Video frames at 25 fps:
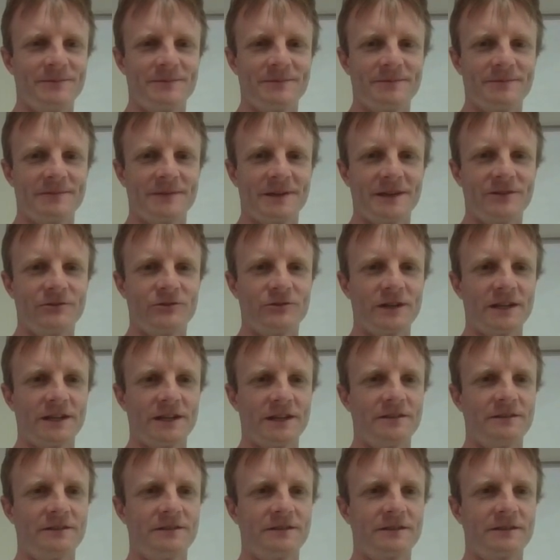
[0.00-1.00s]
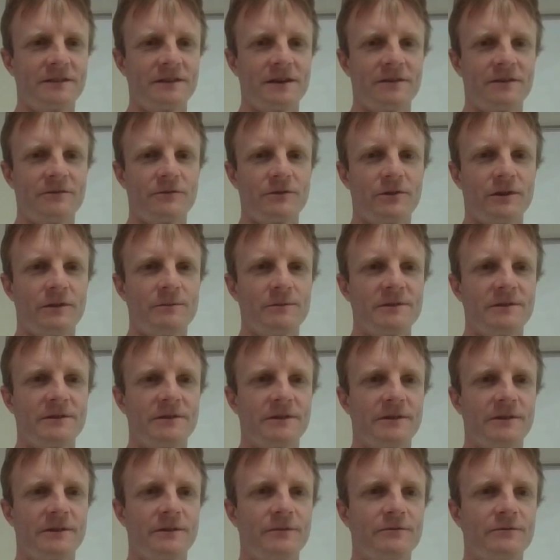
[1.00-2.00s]
I try to cover all the
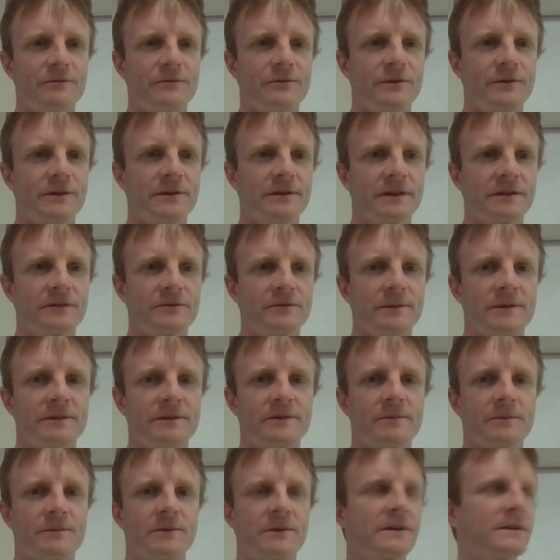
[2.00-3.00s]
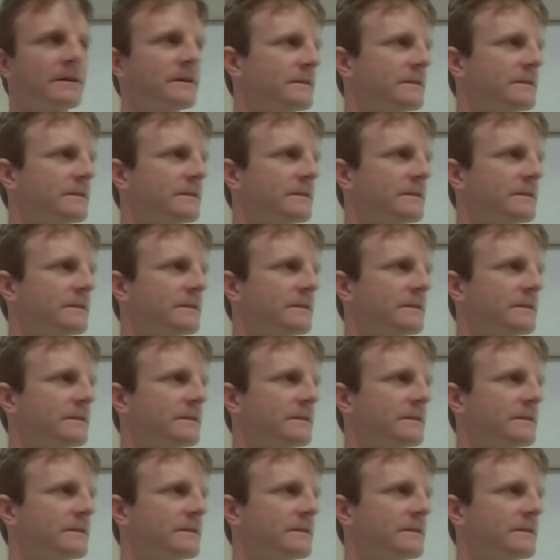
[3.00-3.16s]
material for next week's homework on